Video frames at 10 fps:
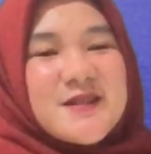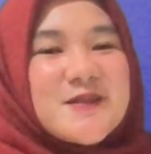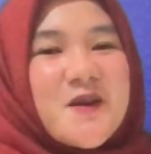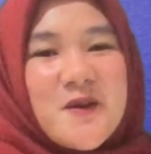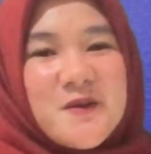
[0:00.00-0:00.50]

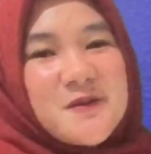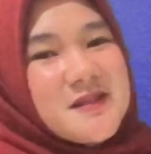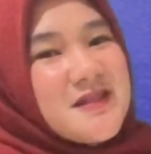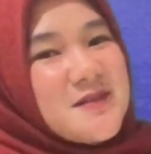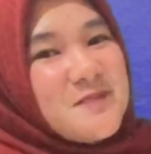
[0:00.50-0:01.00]

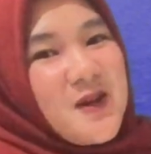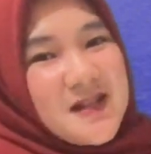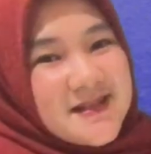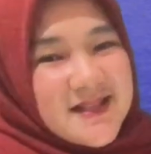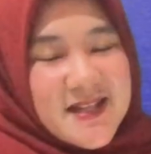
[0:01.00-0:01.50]
So this
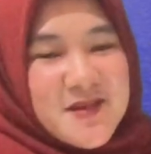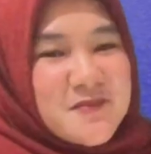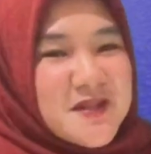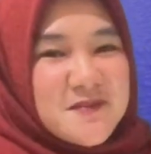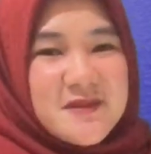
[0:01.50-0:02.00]
policy
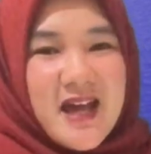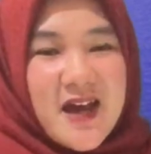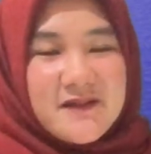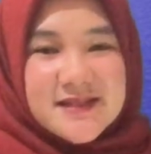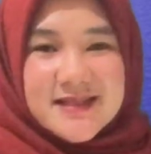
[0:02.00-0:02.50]
must be
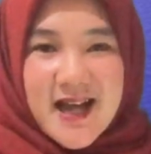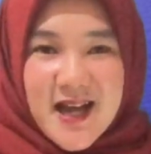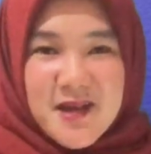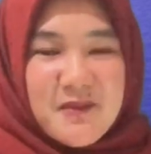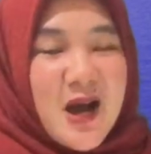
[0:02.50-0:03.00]
have a time.